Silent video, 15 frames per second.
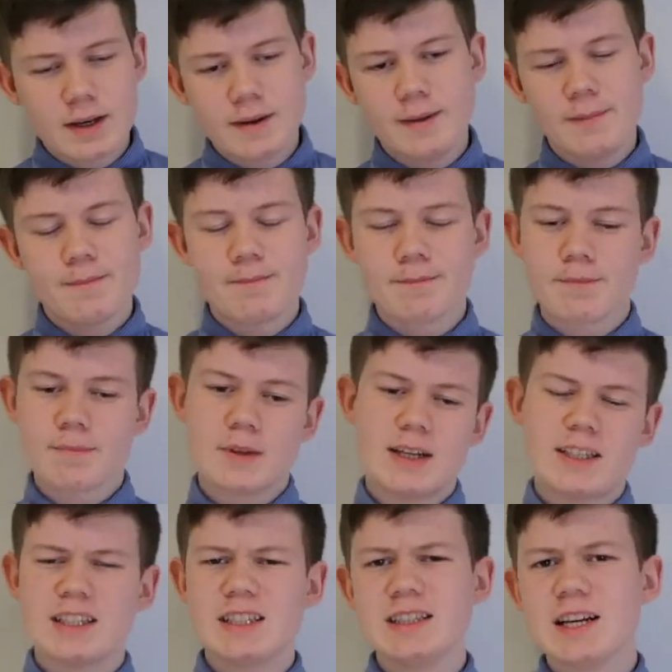I,
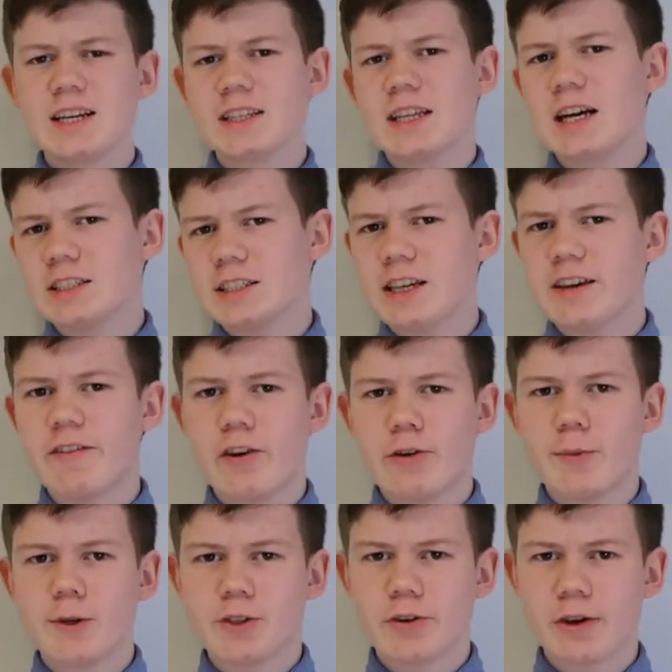I didn't like the idea very
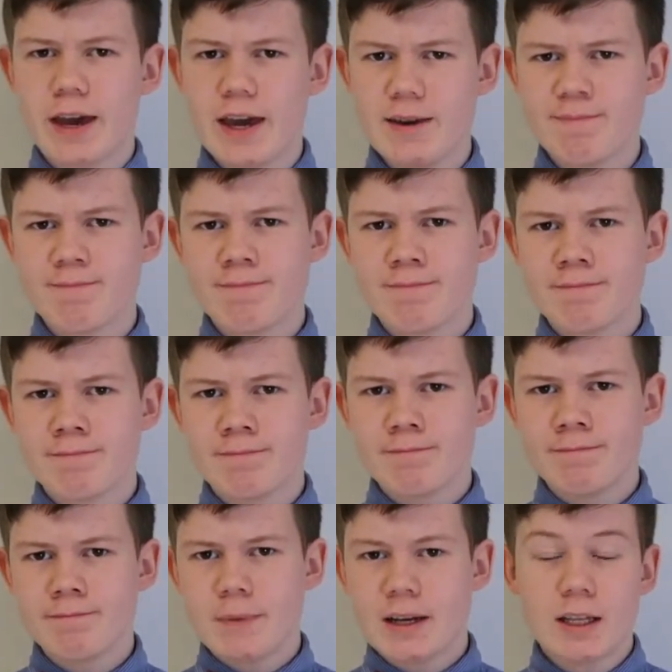much, okay?
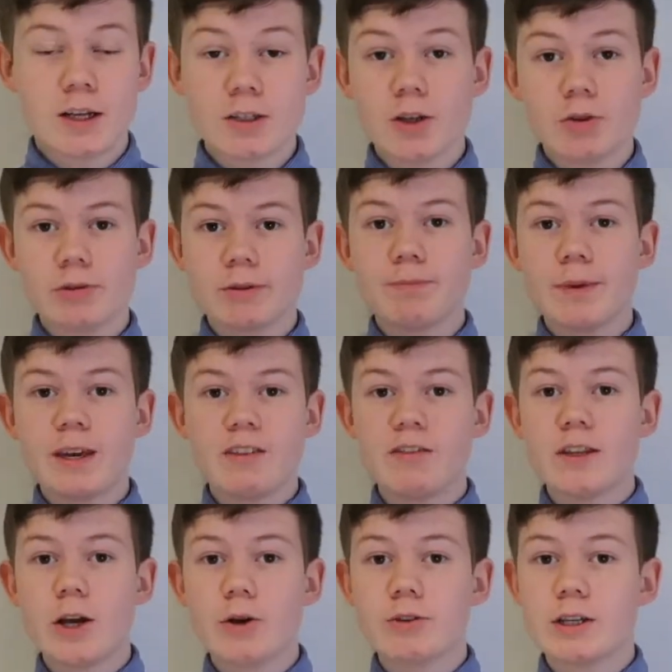And I don't make
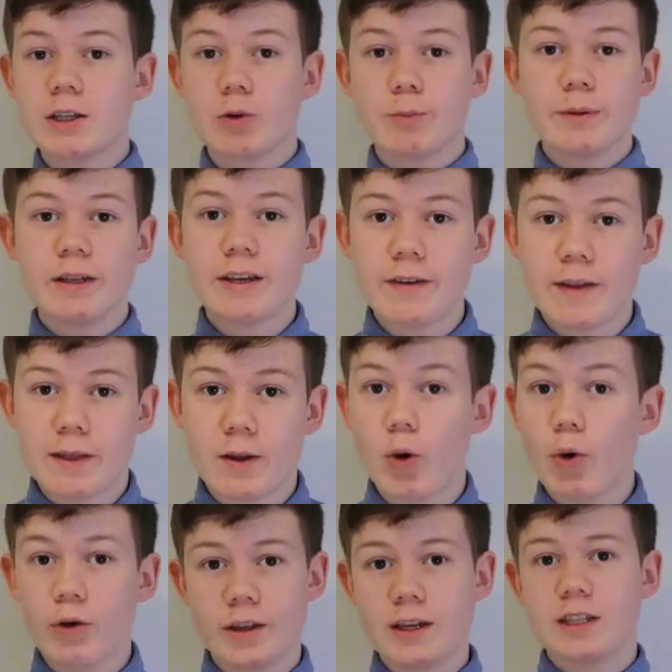videos I don't believe in
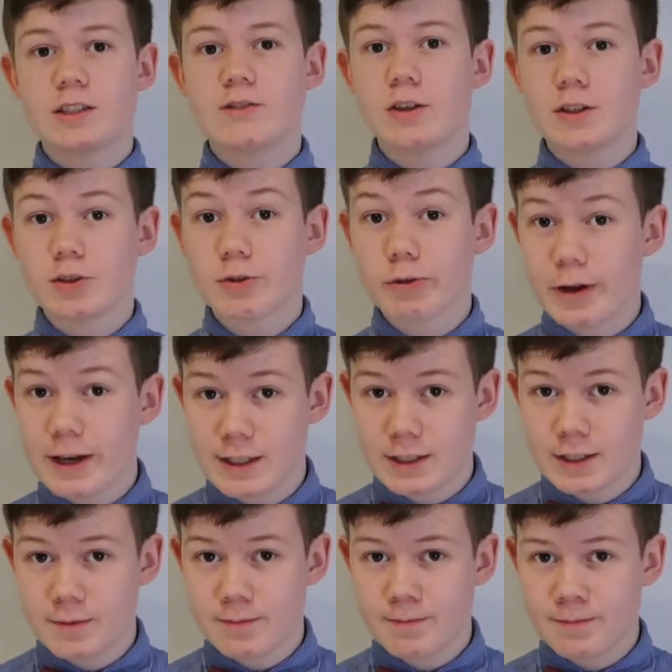or think is fun to
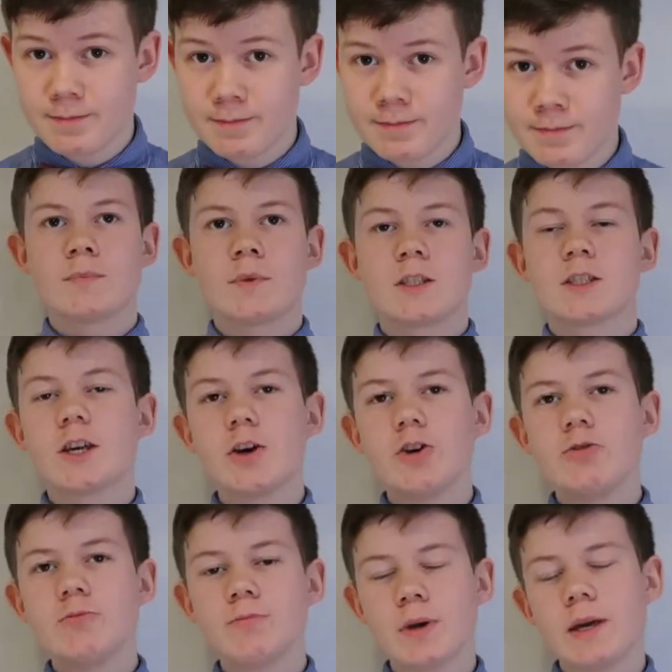create.
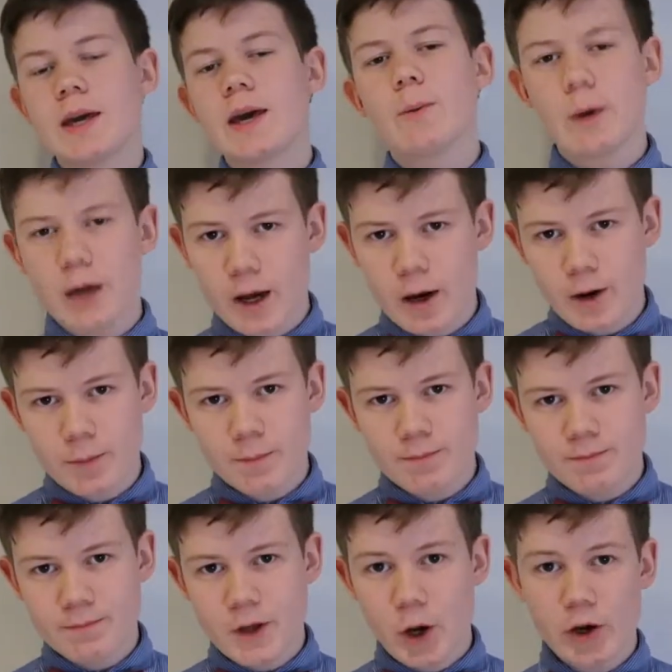So, here we are,
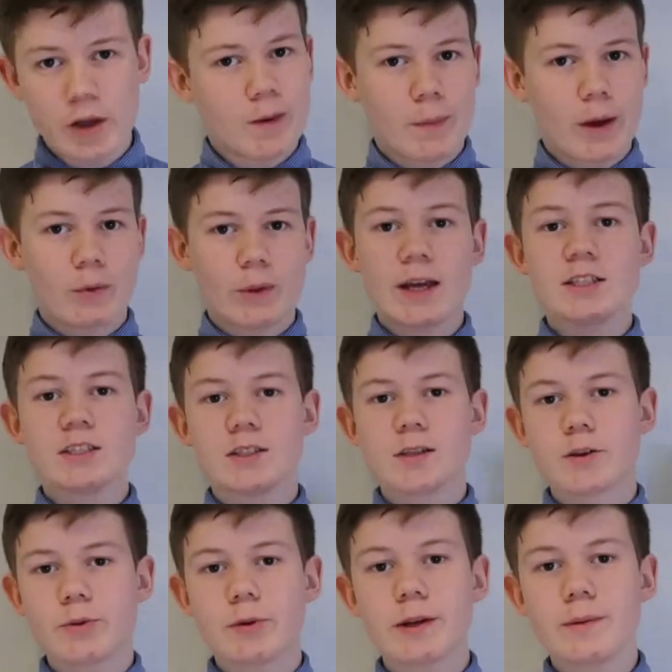talking about
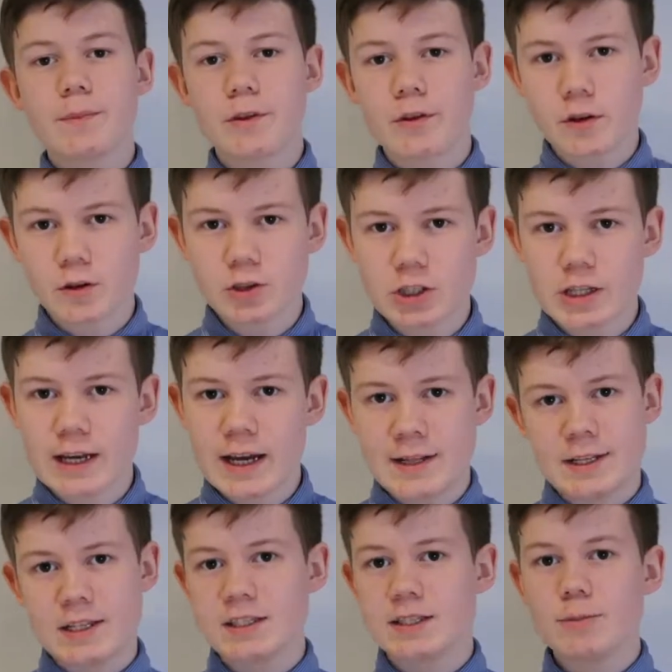ancient Greek mythology
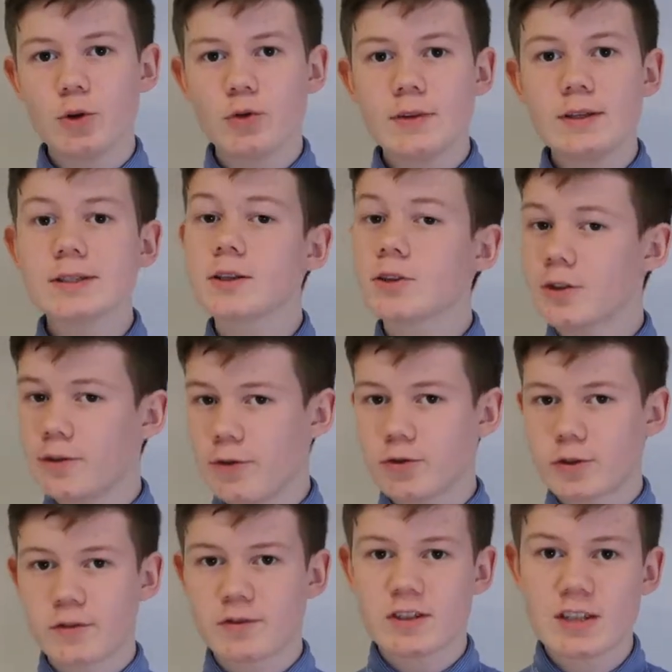and Disney movies on the
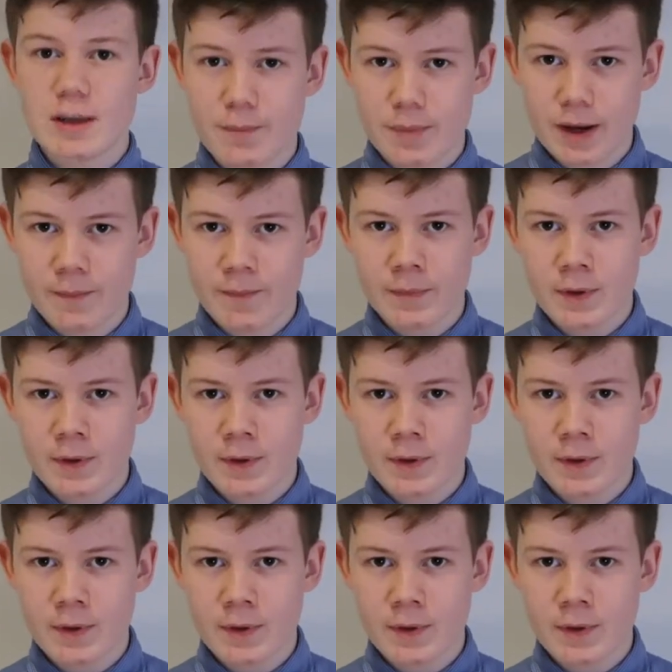1st of December.